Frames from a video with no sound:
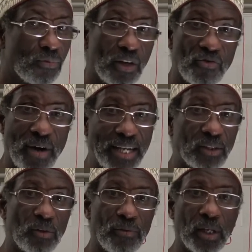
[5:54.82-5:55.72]
the
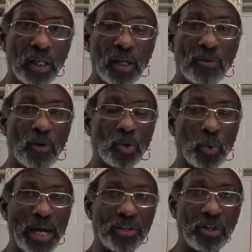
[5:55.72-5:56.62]
rest of the
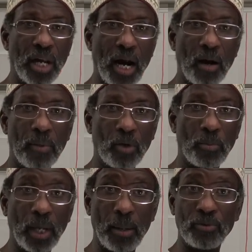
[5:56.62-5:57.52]
conjugation in Arabic
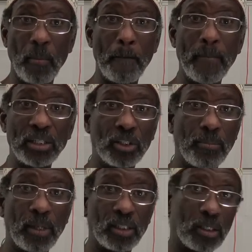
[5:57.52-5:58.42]
will become much,
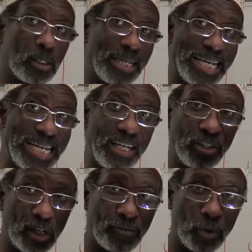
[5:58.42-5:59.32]
much
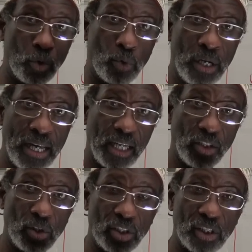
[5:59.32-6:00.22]
easier for you.
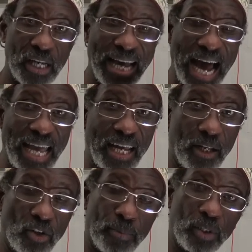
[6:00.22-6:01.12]
Just a
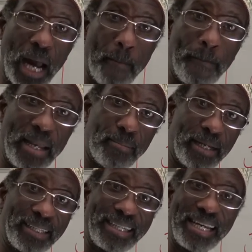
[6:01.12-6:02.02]
little bit of
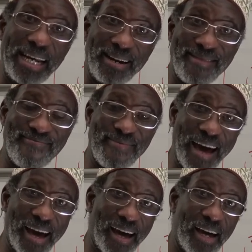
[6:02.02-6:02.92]
amendment here and
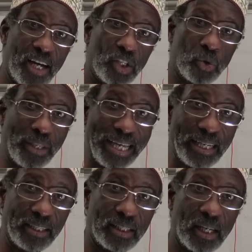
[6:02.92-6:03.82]
there to
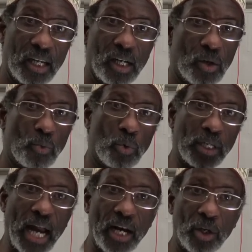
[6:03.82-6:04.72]
these will
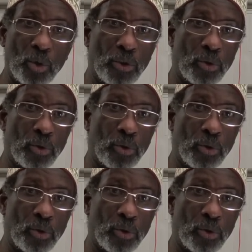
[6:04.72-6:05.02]
carry you